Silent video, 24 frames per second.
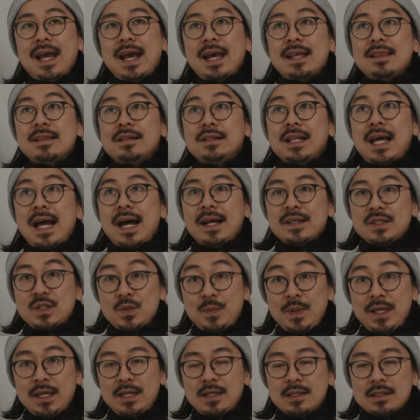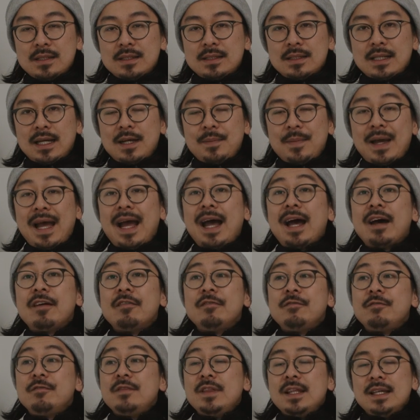and the loudspeakers
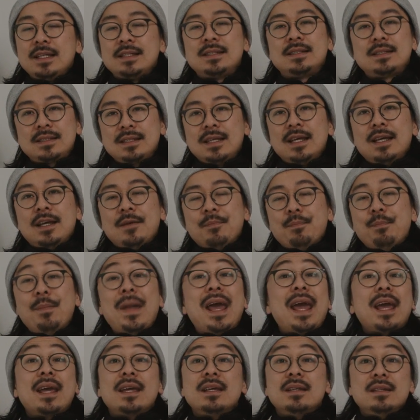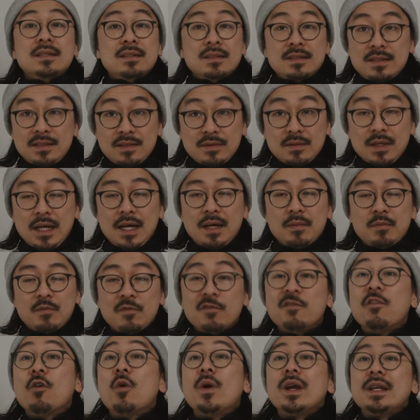have this mayor's
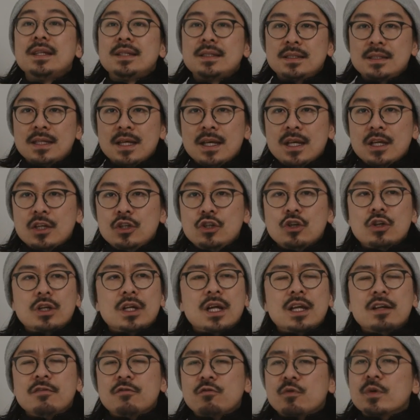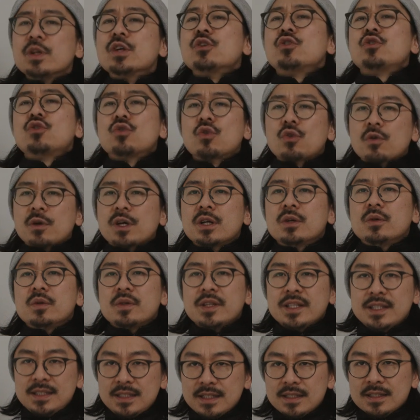voice, you know, kind of reassuring all
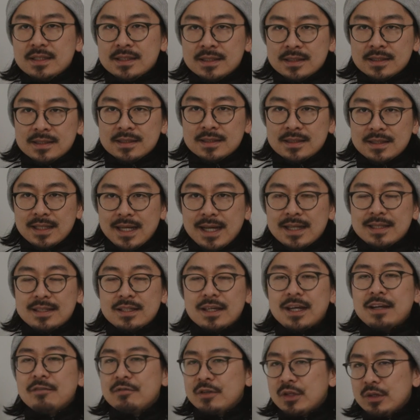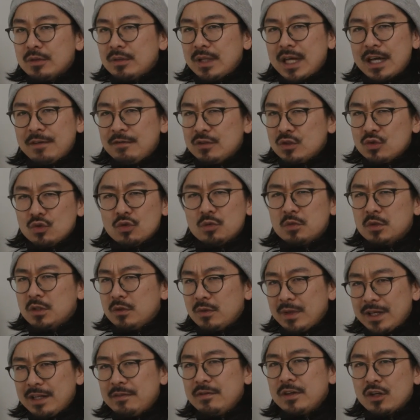the citizens that you know, life is normal or
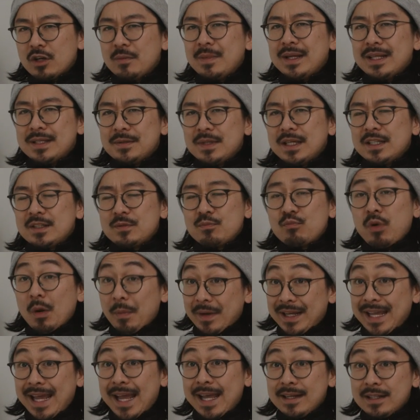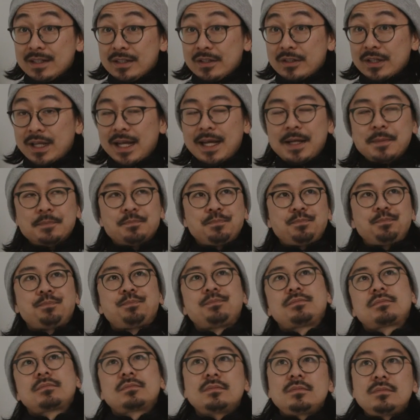whatever, you know what I mean? It's propaganda, okay?
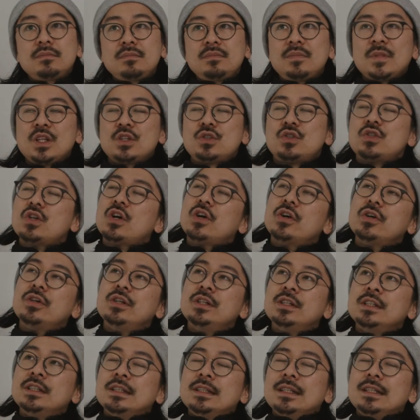So,